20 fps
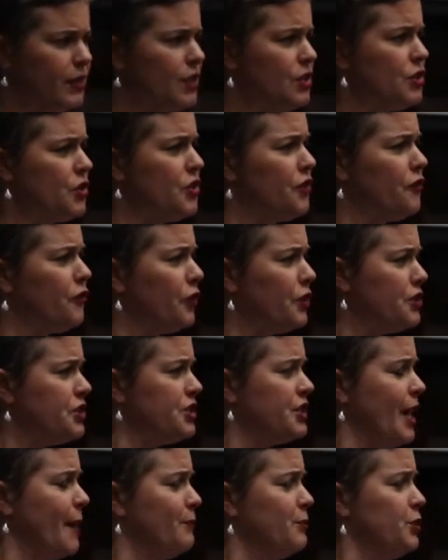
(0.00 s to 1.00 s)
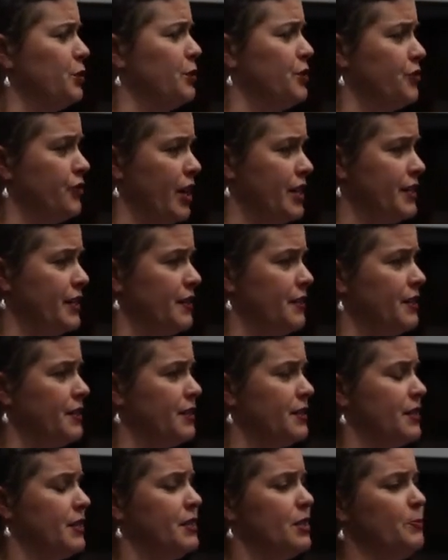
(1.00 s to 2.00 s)
So the first step to addressing
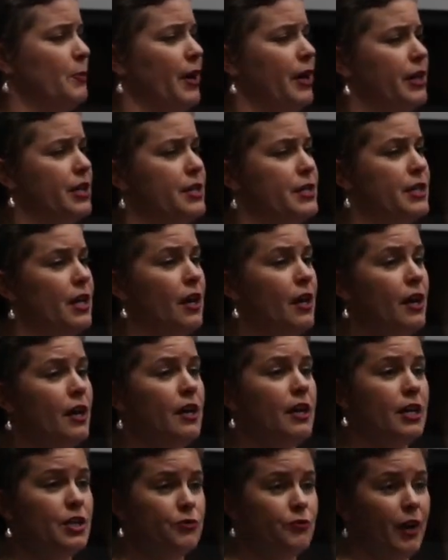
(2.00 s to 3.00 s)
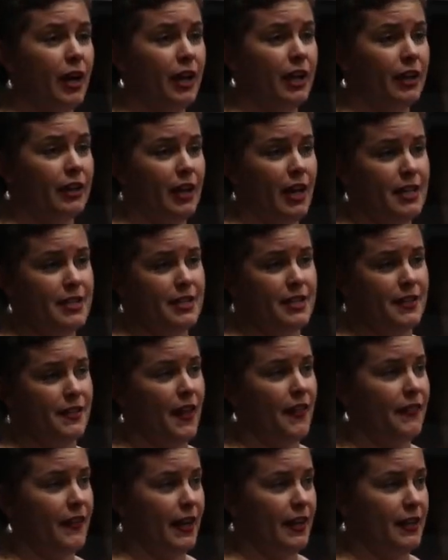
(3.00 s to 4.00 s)
these disparities is recognizing
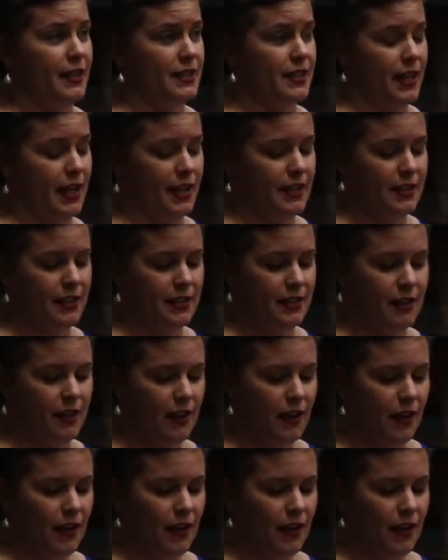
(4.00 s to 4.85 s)
that they exist.